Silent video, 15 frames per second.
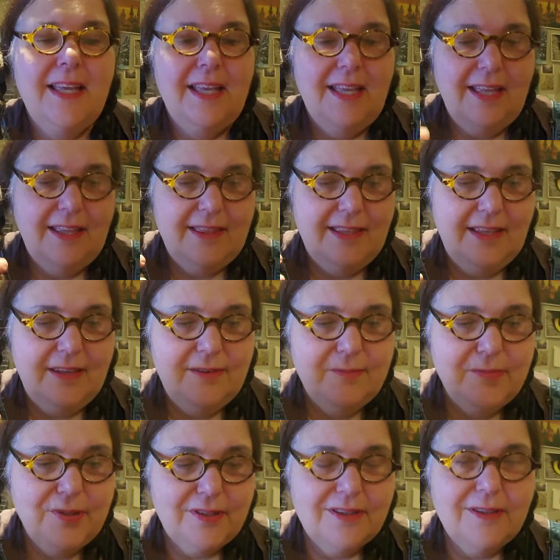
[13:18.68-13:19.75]
and then
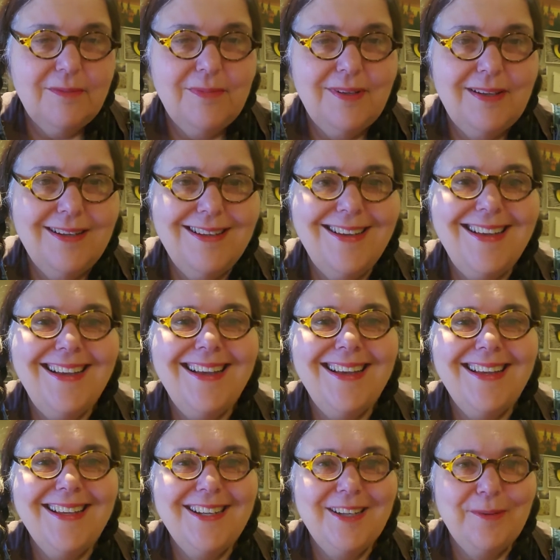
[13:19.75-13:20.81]
put them
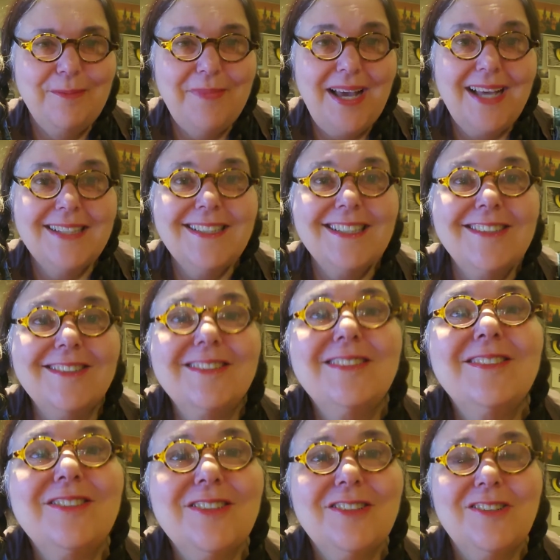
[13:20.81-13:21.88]
in a magical
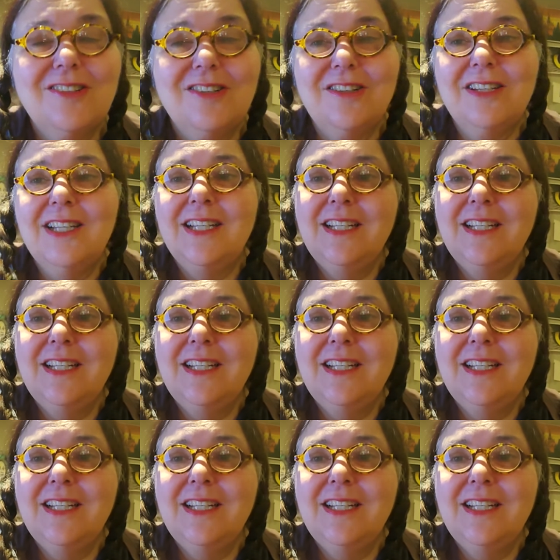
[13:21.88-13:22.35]
circle.